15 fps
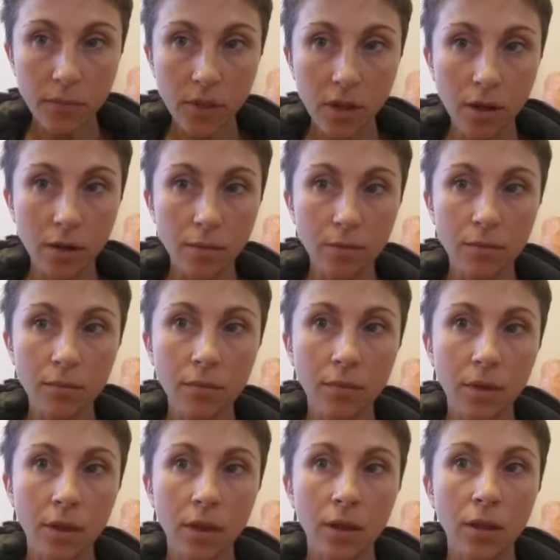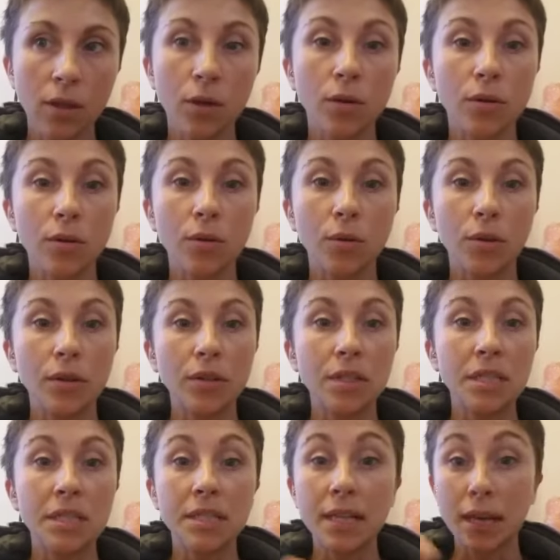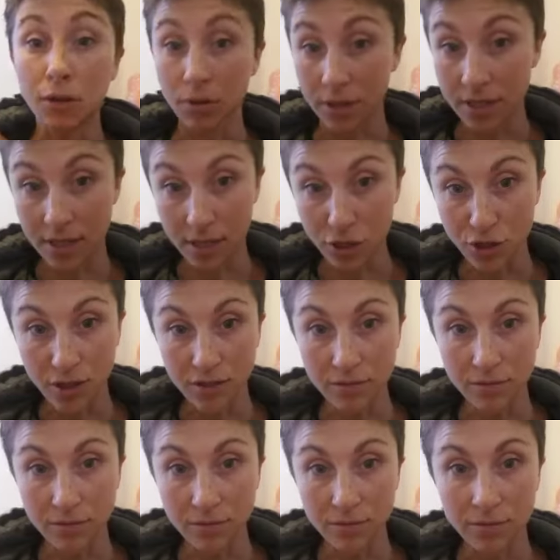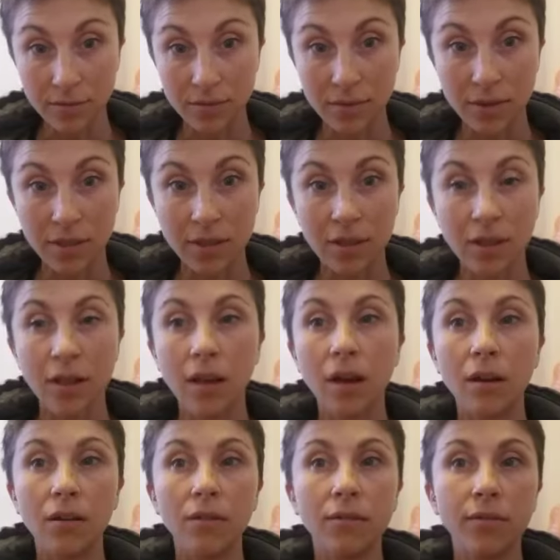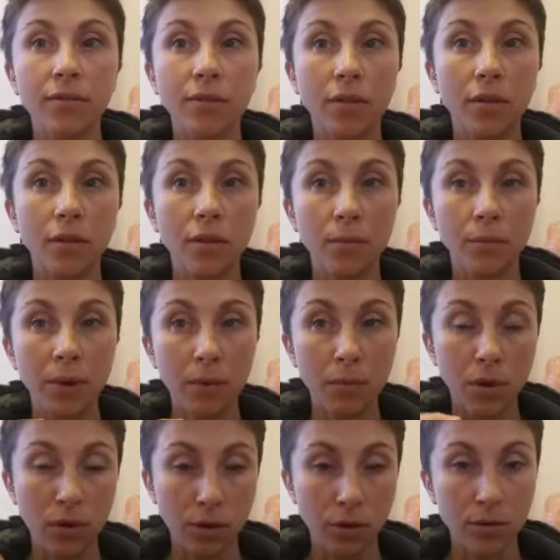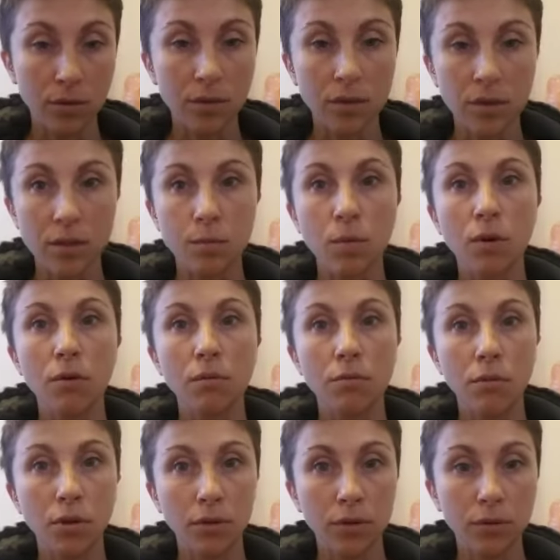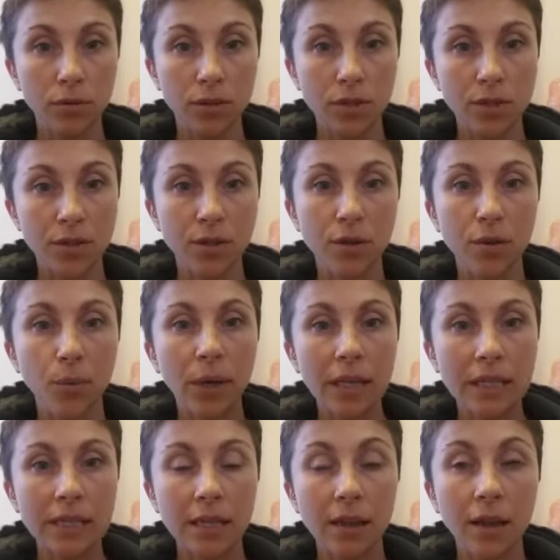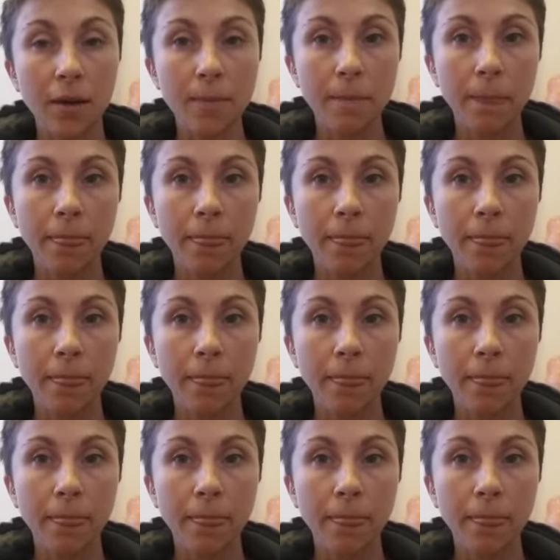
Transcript: Or the degradation of the big molecules to small molecules is another way to say that.